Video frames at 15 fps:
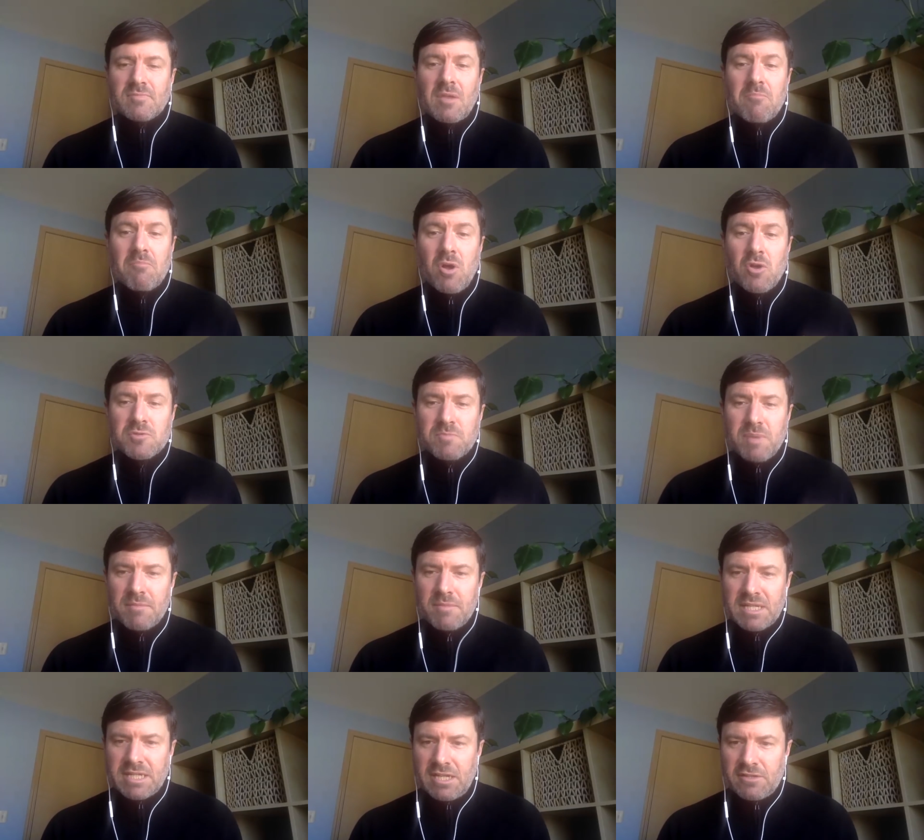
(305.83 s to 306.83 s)
Most
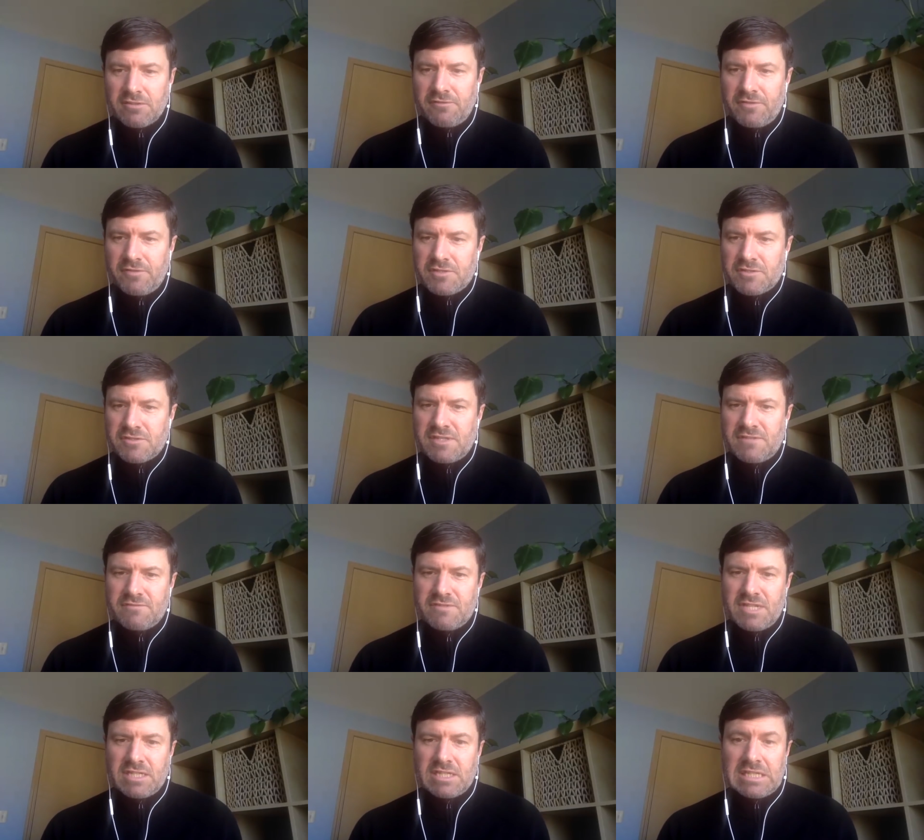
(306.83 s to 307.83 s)
public health officials have
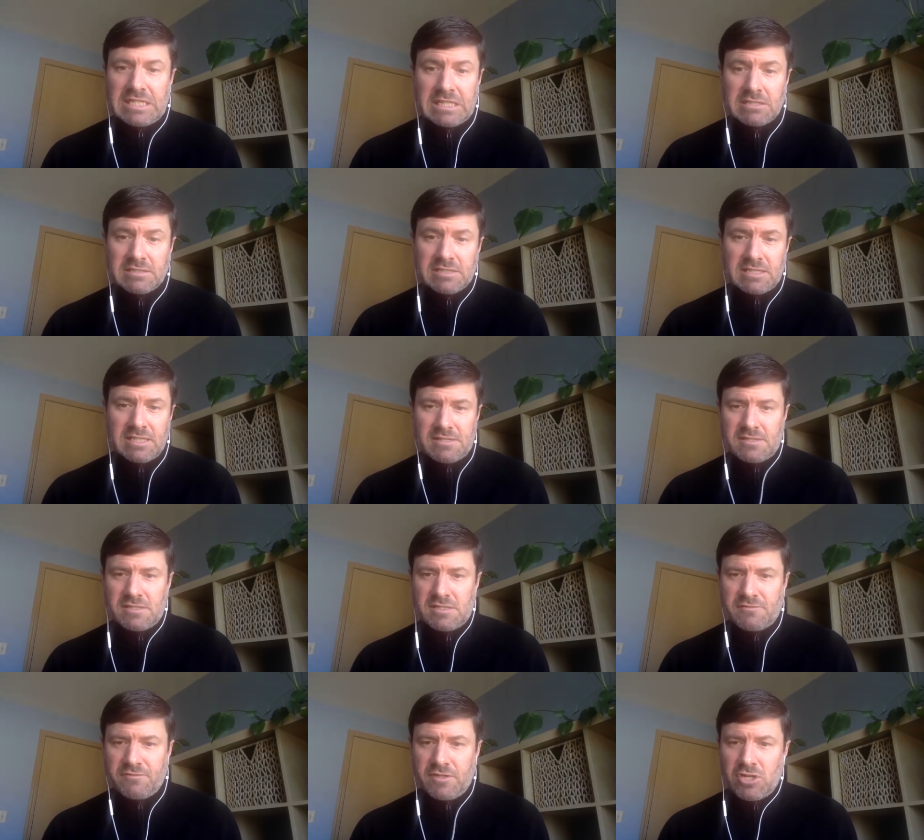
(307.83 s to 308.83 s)
done little to lessen
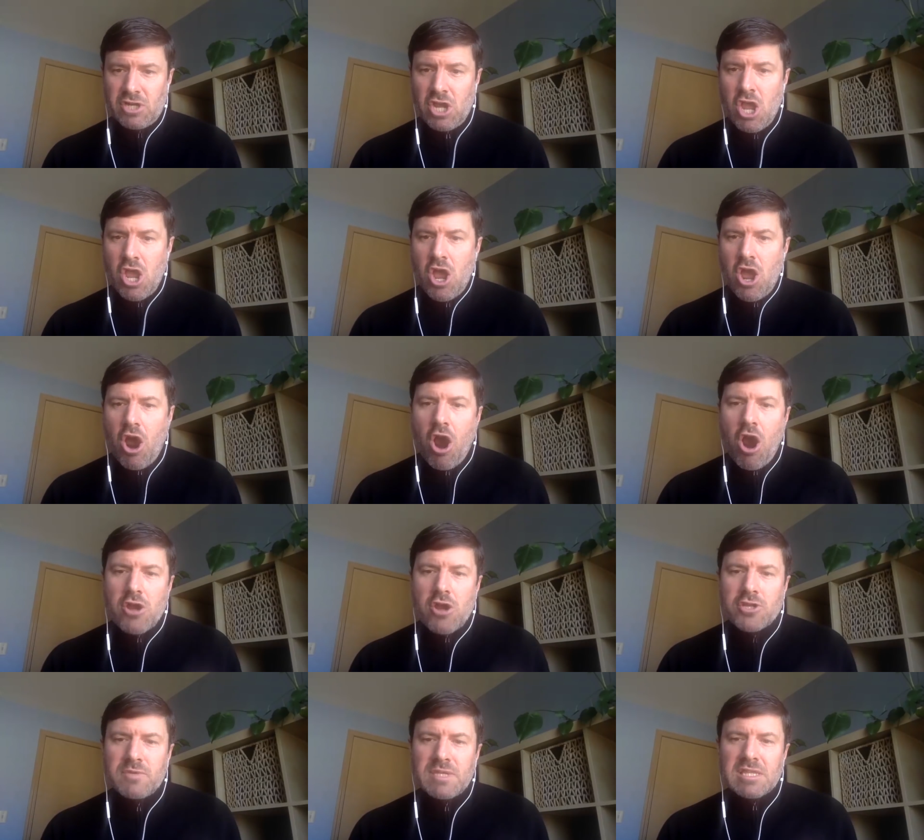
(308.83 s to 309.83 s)
this fear,
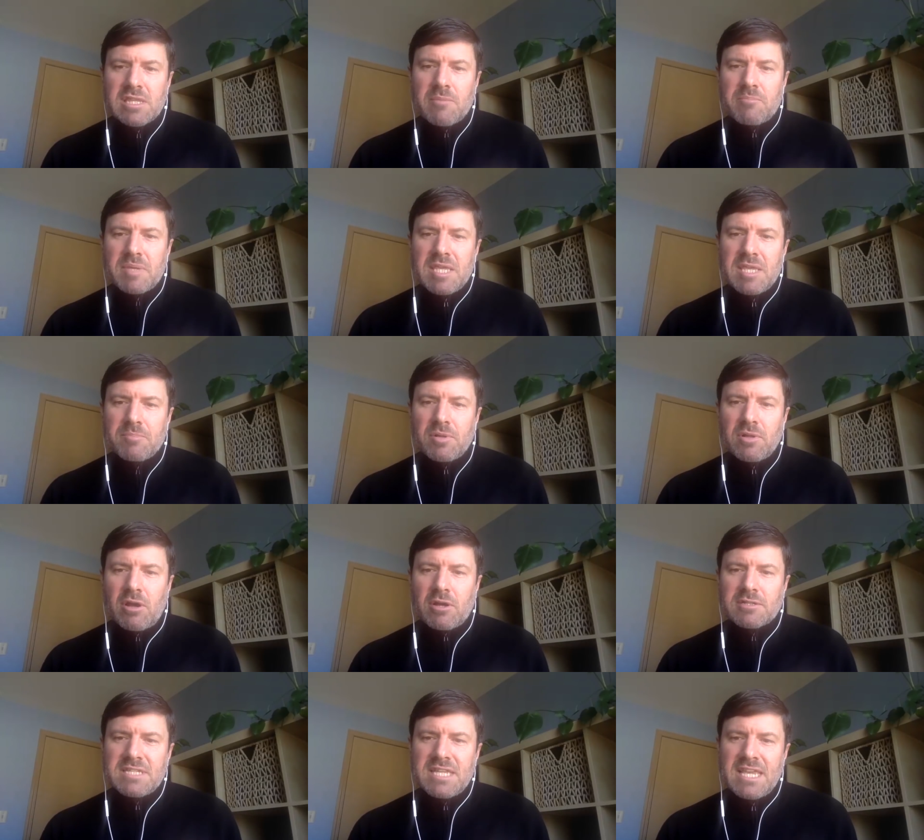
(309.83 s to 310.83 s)
arguing that people
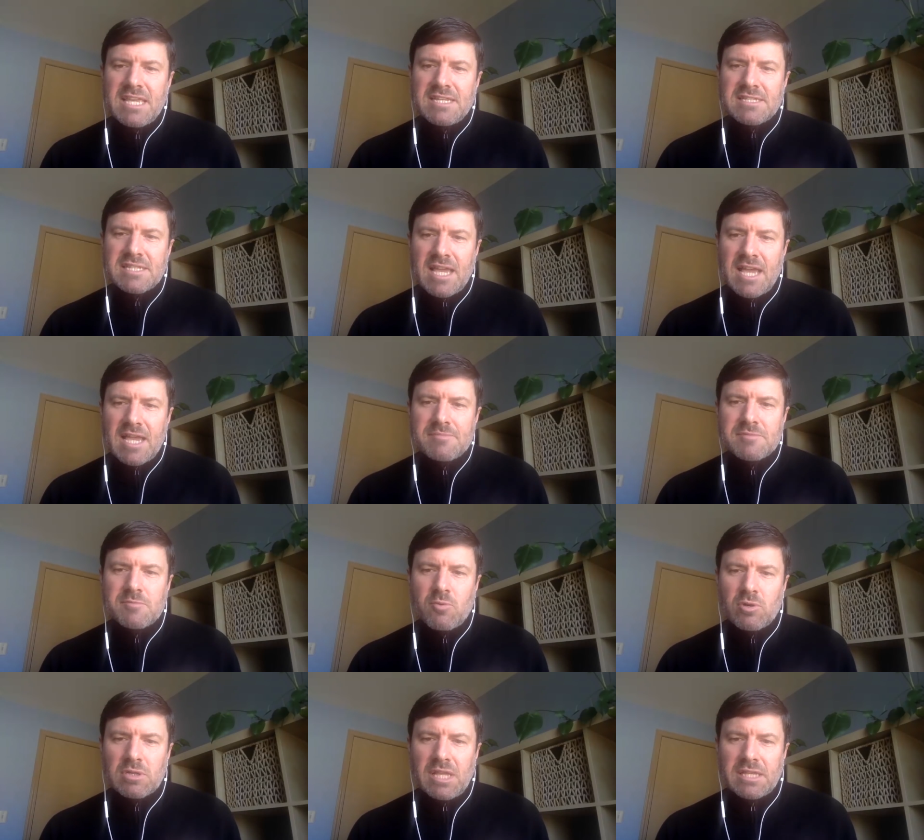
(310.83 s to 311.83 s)
are 10 times
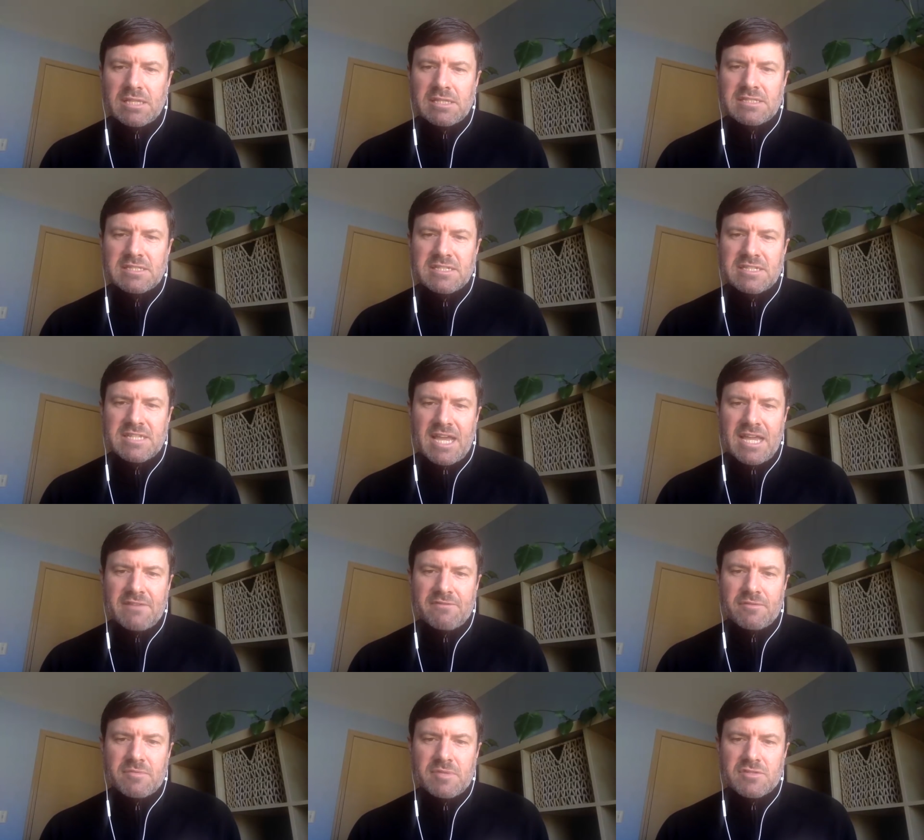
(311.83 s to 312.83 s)
more likely to die
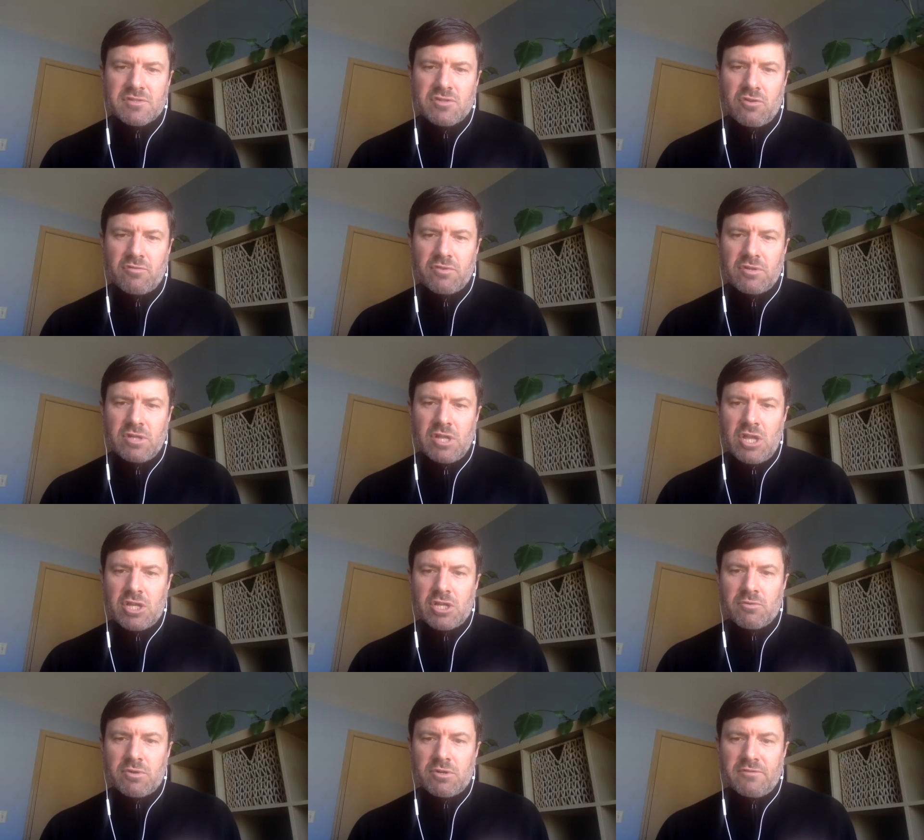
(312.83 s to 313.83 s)
from this novel
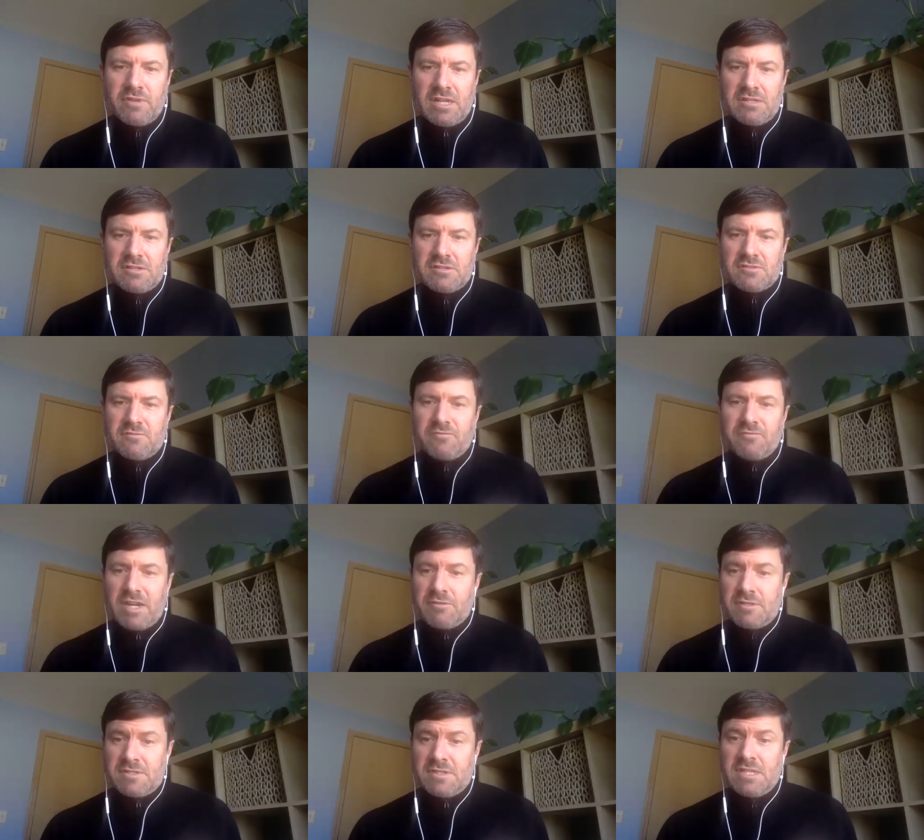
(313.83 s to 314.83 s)

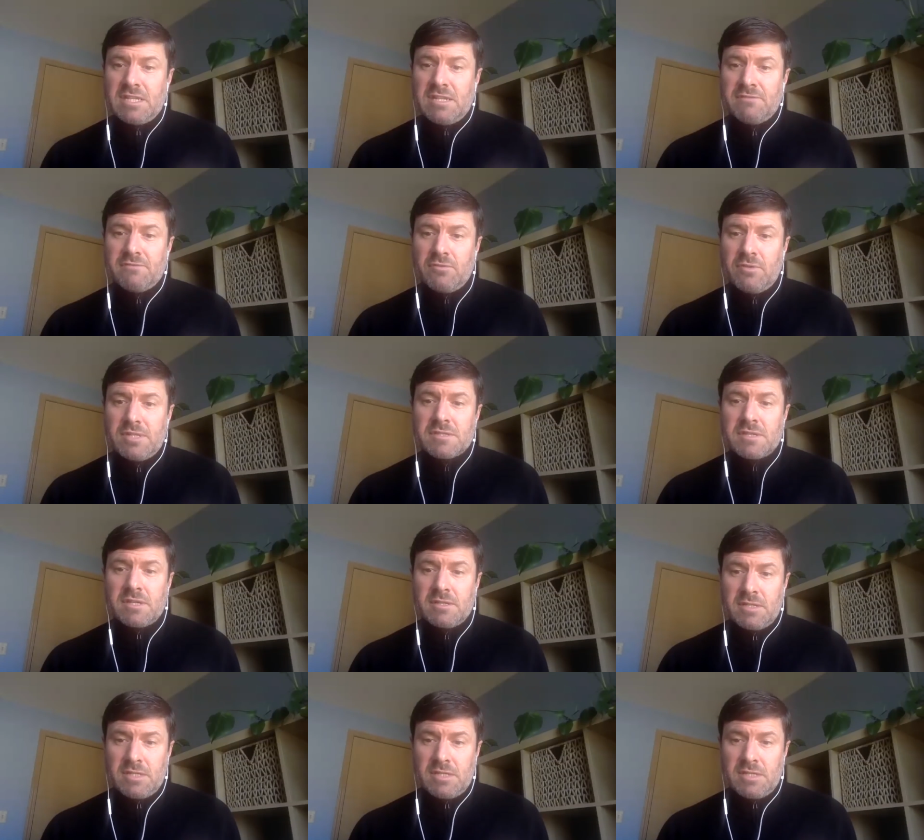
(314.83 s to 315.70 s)
coronavirus than influenza.